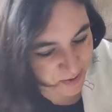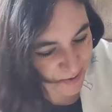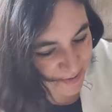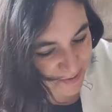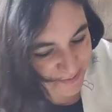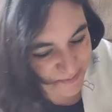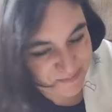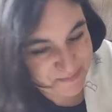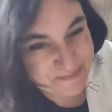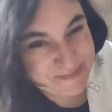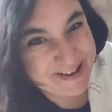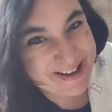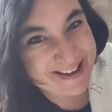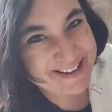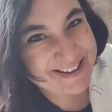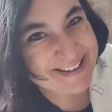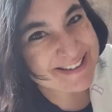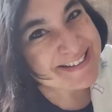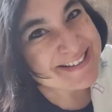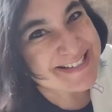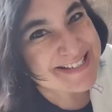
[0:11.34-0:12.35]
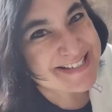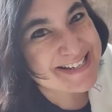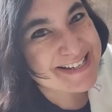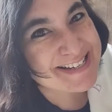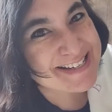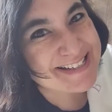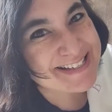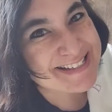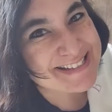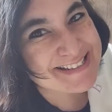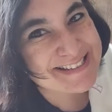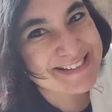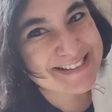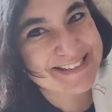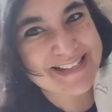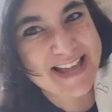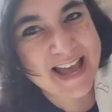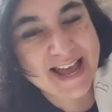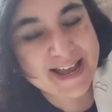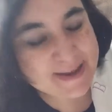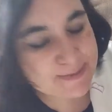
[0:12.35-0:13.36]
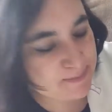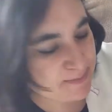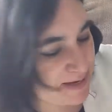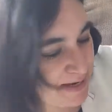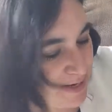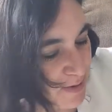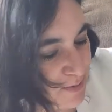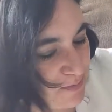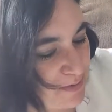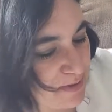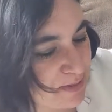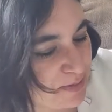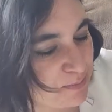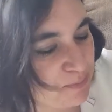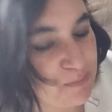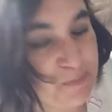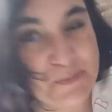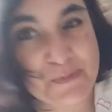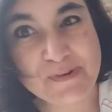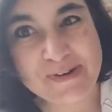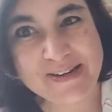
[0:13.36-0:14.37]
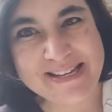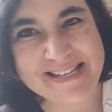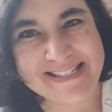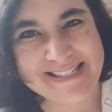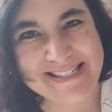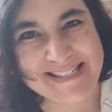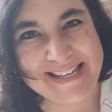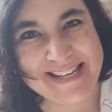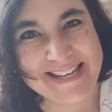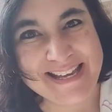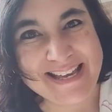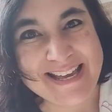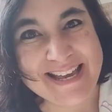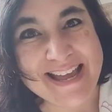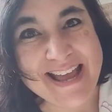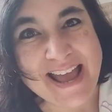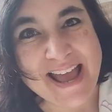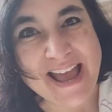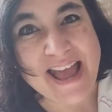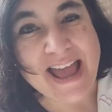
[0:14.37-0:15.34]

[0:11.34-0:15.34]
Oh my goodness, I'm here with Breezy,